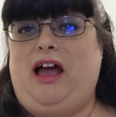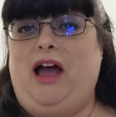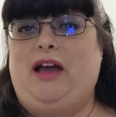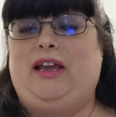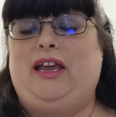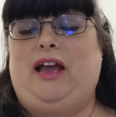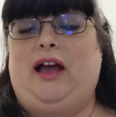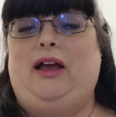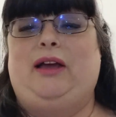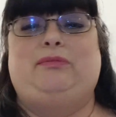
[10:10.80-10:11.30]

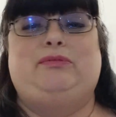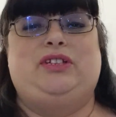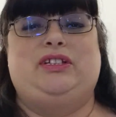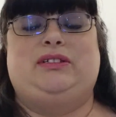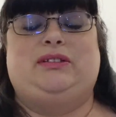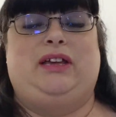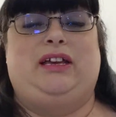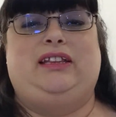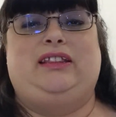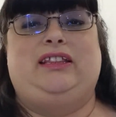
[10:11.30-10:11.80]
I'm
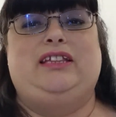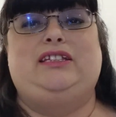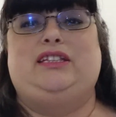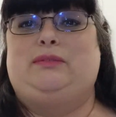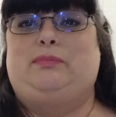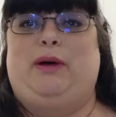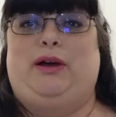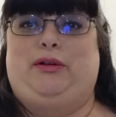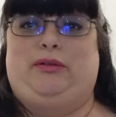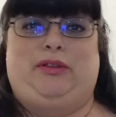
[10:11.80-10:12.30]
just like, this
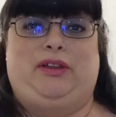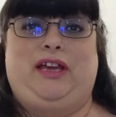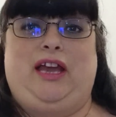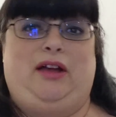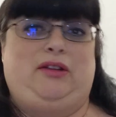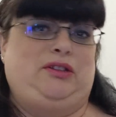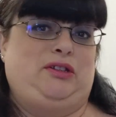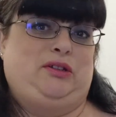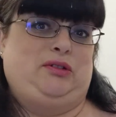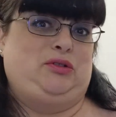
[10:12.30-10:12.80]
is better than
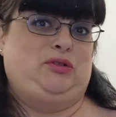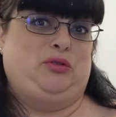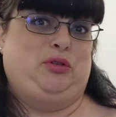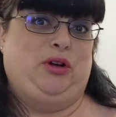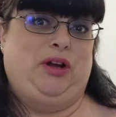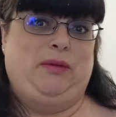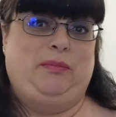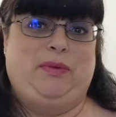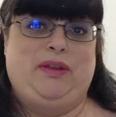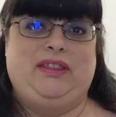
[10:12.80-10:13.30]
Counselor
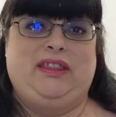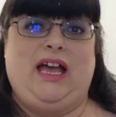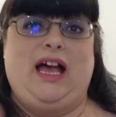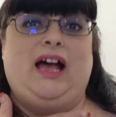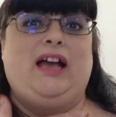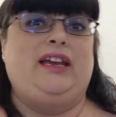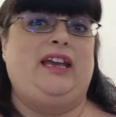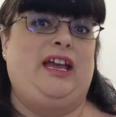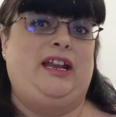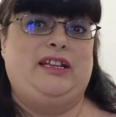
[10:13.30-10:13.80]
Troy, but
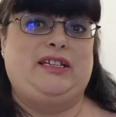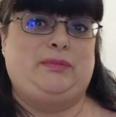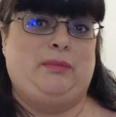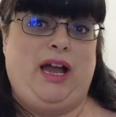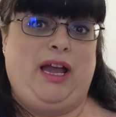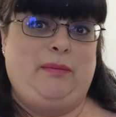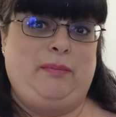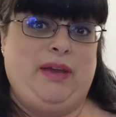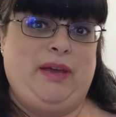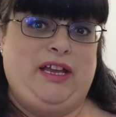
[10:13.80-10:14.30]
that, again, is
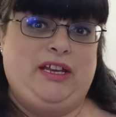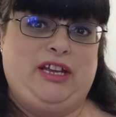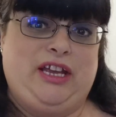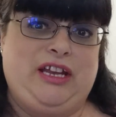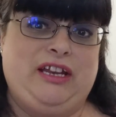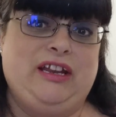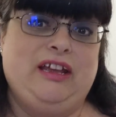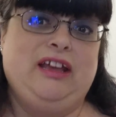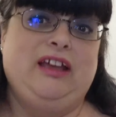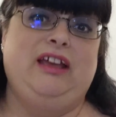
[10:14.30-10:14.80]
my
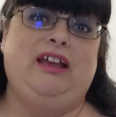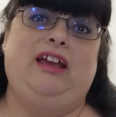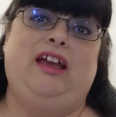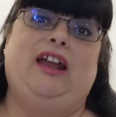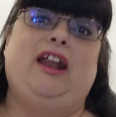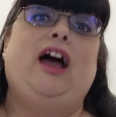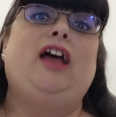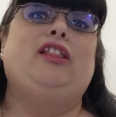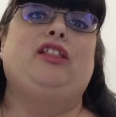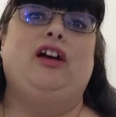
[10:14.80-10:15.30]
opinion.
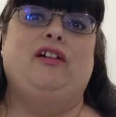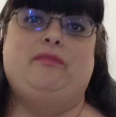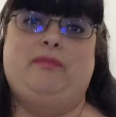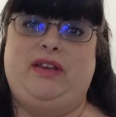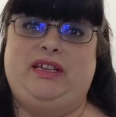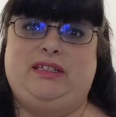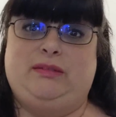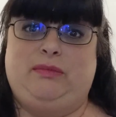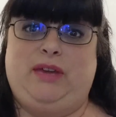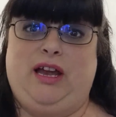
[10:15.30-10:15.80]
And I love
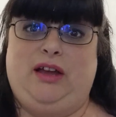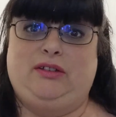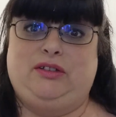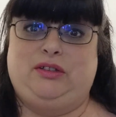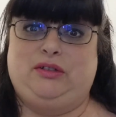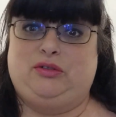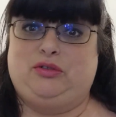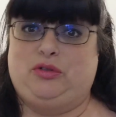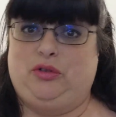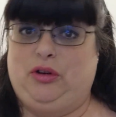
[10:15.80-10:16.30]
me some
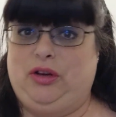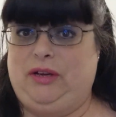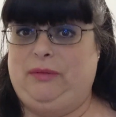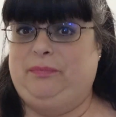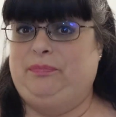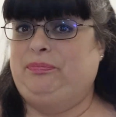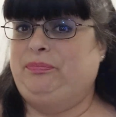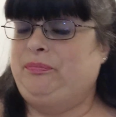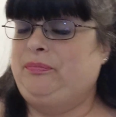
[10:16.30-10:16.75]
Counselor Troy.